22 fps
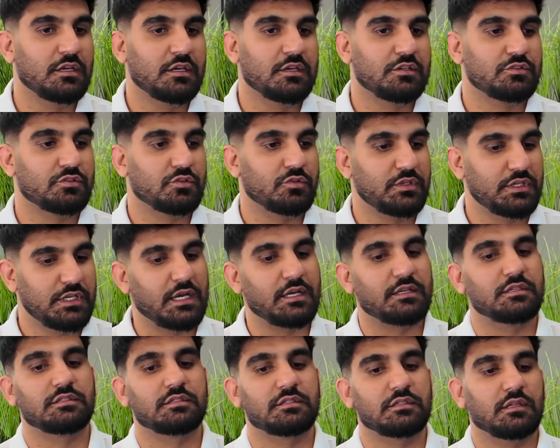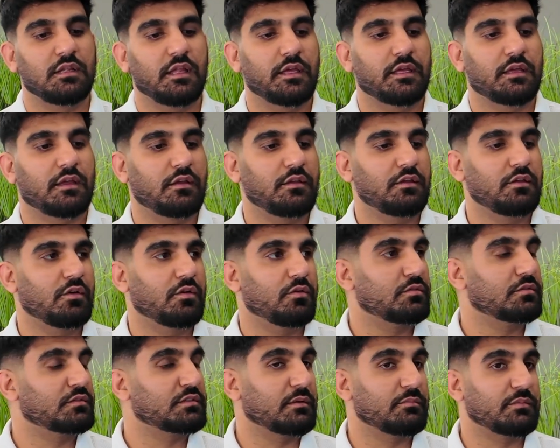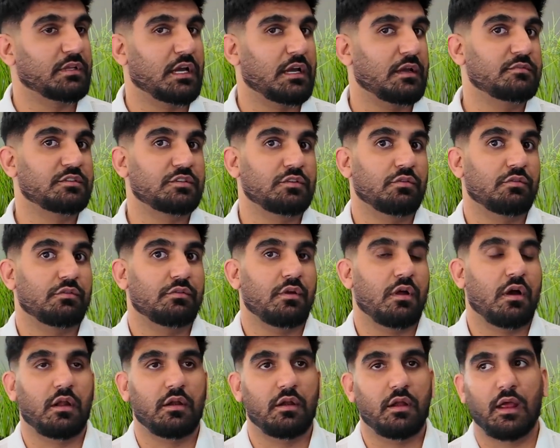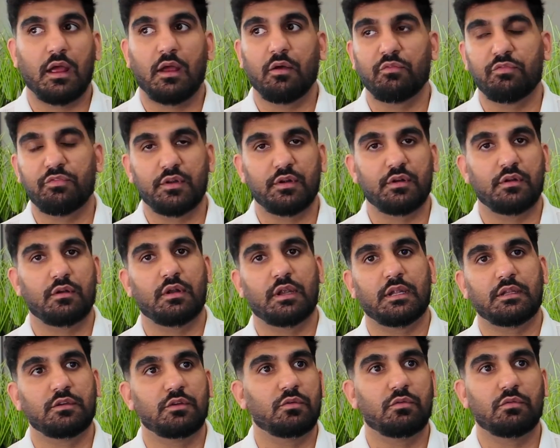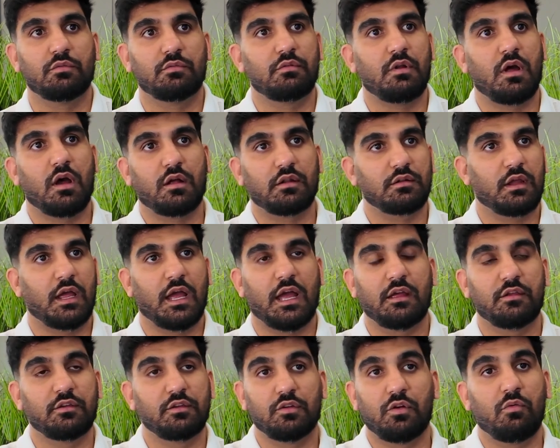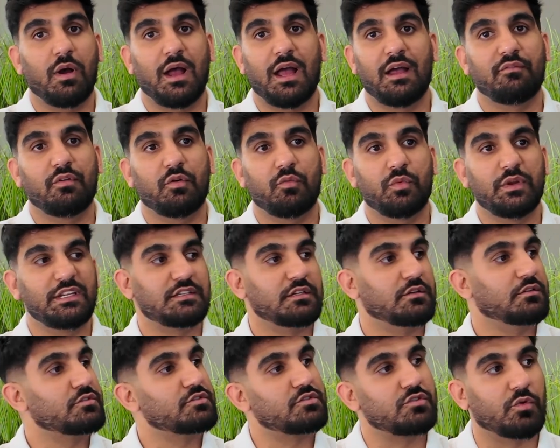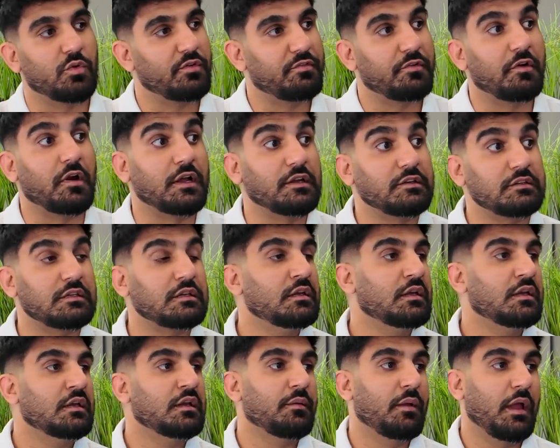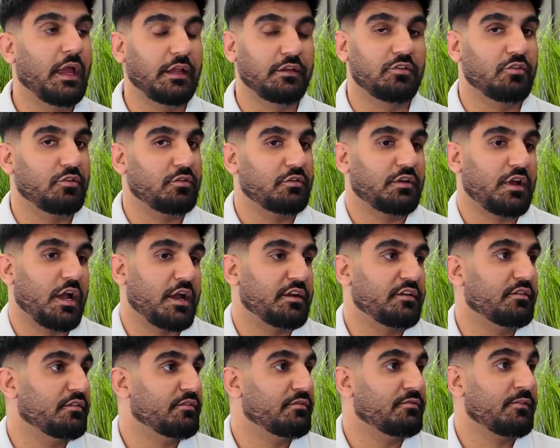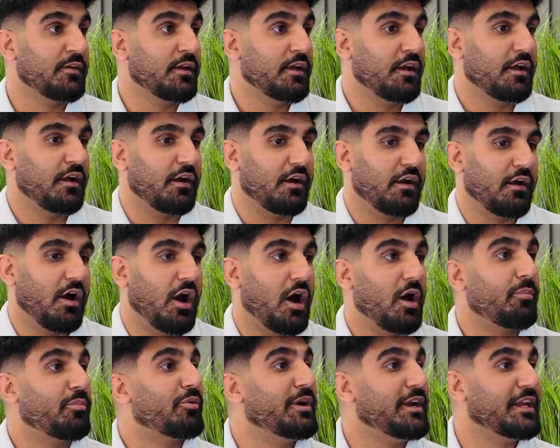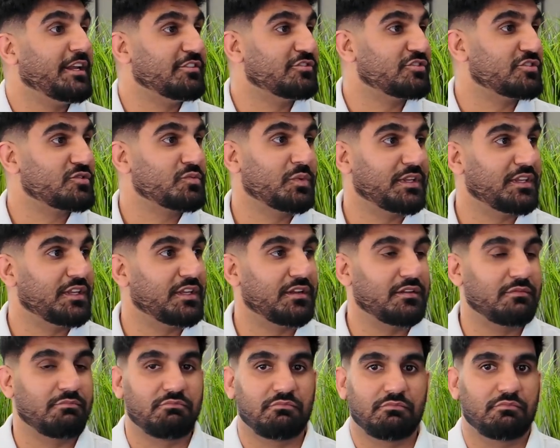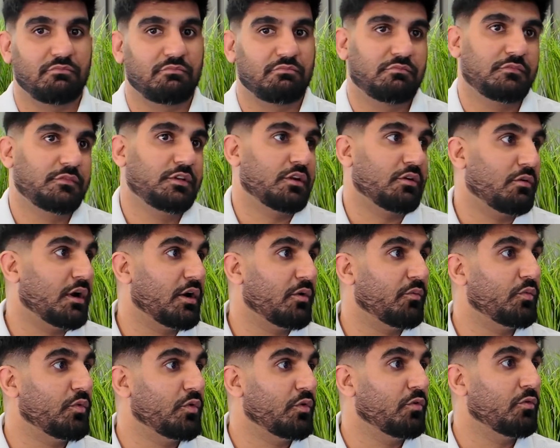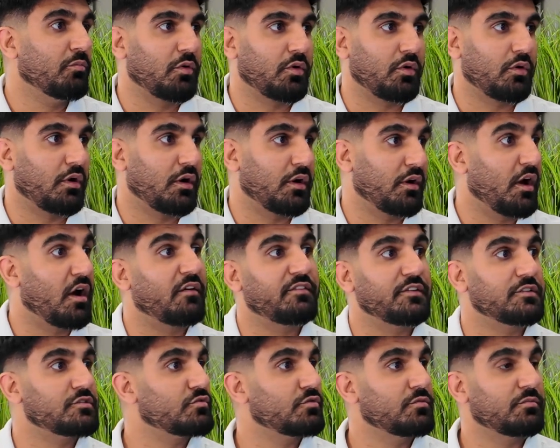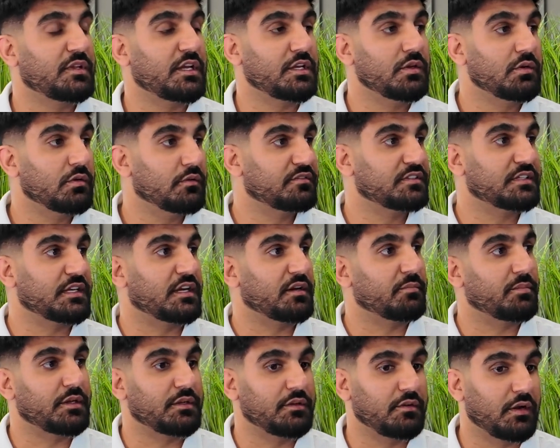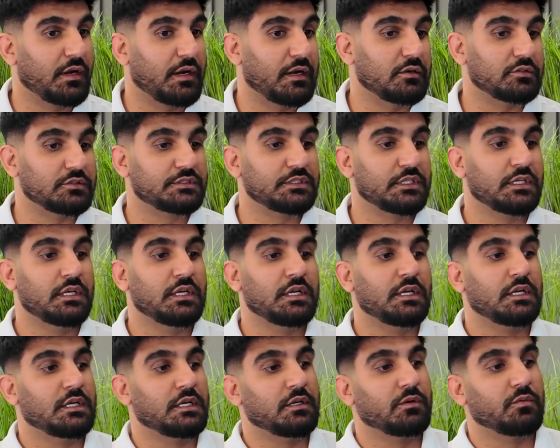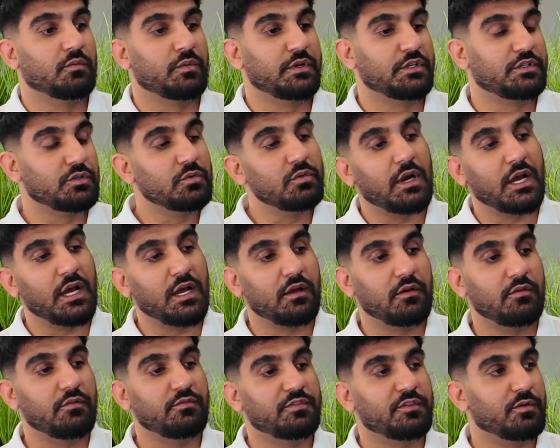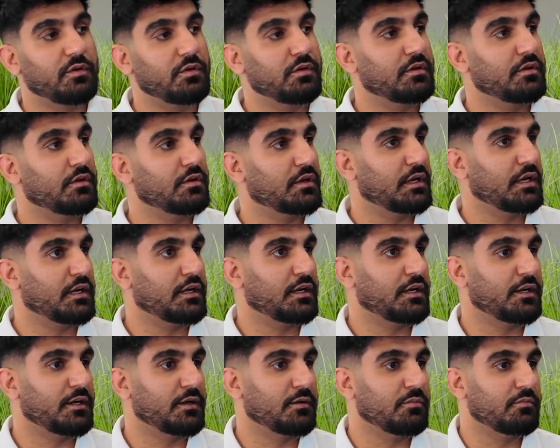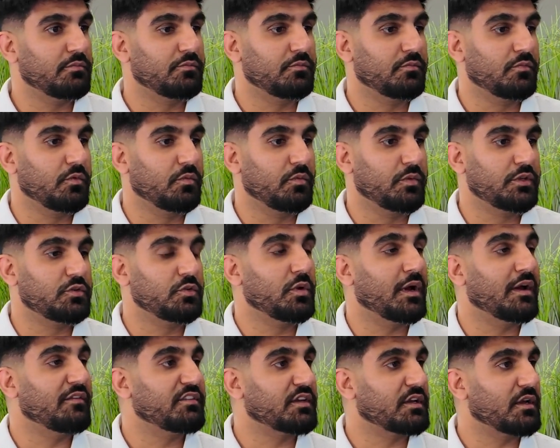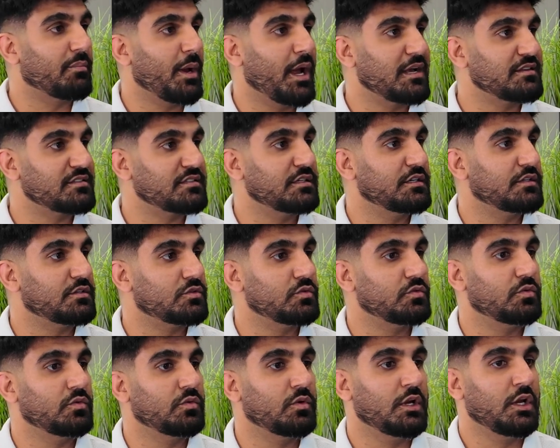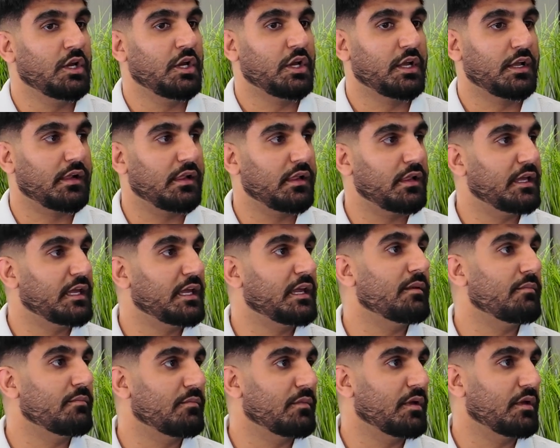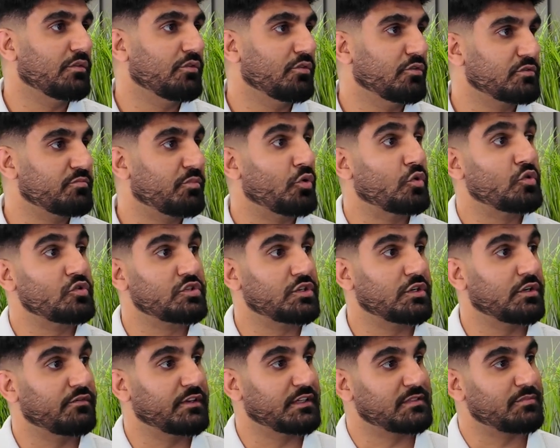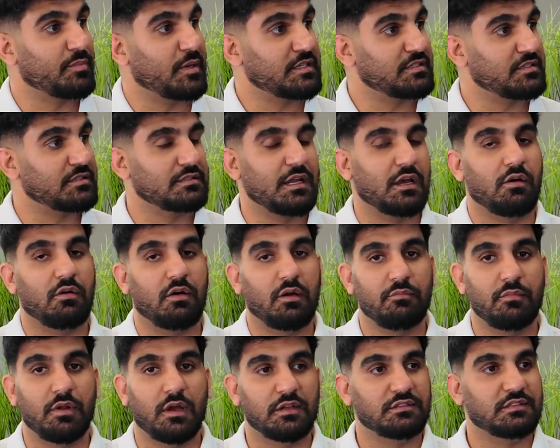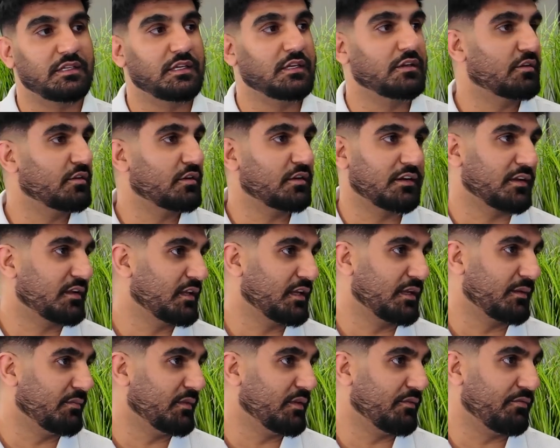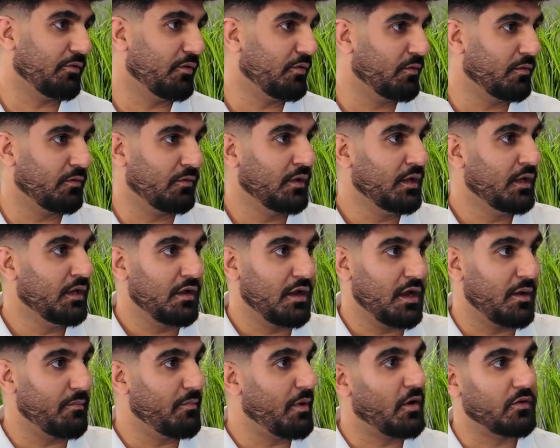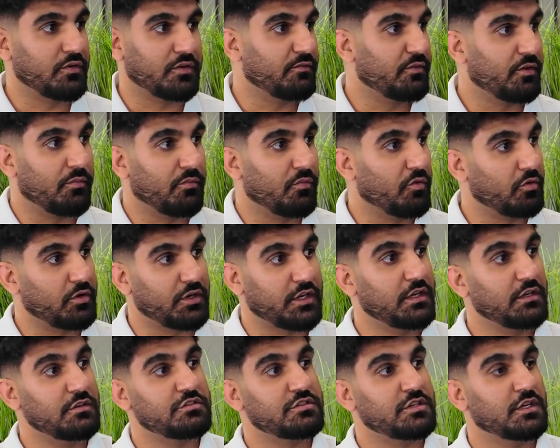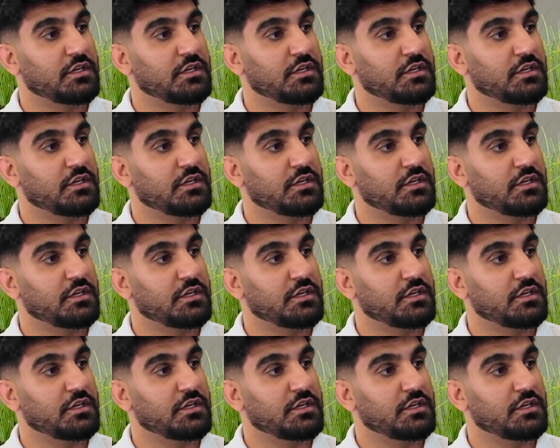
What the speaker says: So yes, like, sometimes you're not out there and you don't have a retail storefront, and you're kind of operating just within, a room or an office room that you have set up in your house. We do have the capacity to claim those portion of expenses. Now, I'm not saying you're going to claim the full amount of your mortgage.